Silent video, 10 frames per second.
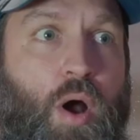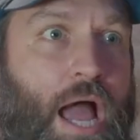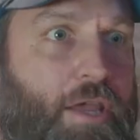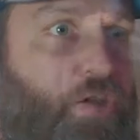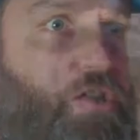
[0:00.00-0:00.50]

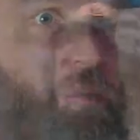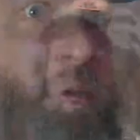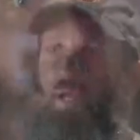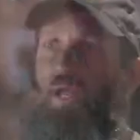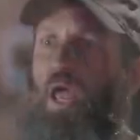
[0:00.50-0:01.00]
I used to
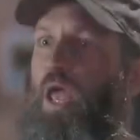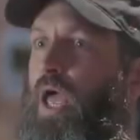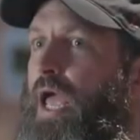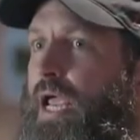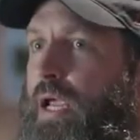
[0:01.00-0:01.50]
be
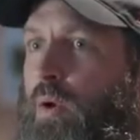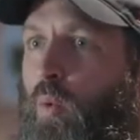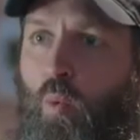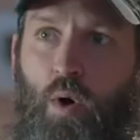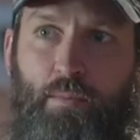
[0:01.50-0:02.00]
a
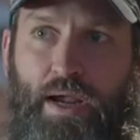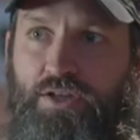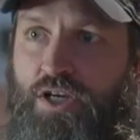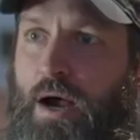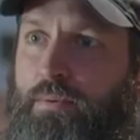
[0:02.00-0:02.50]
one man
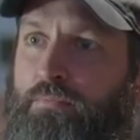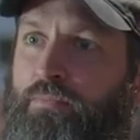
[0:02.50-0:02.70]
shop.